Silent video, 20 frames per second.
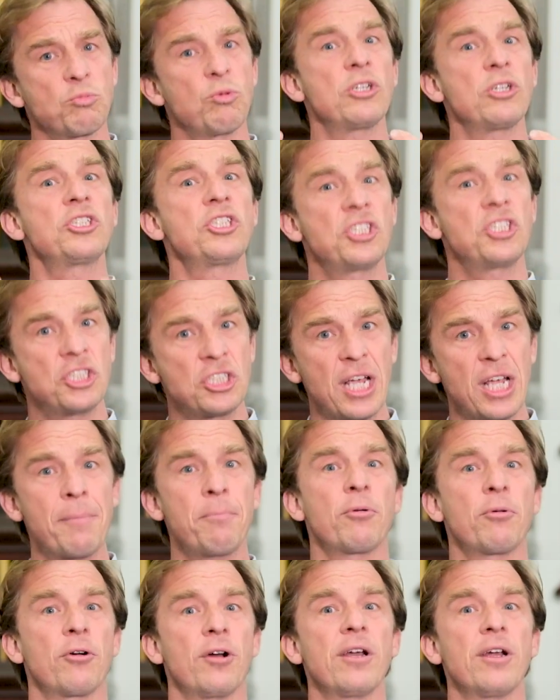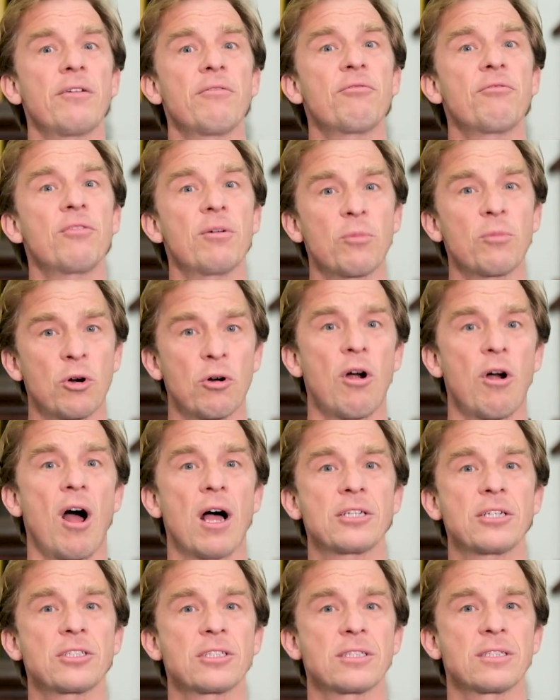were separate from
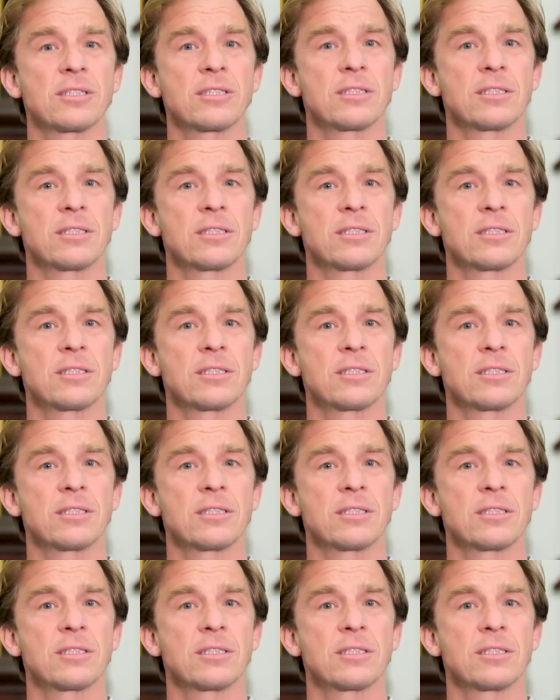Christ.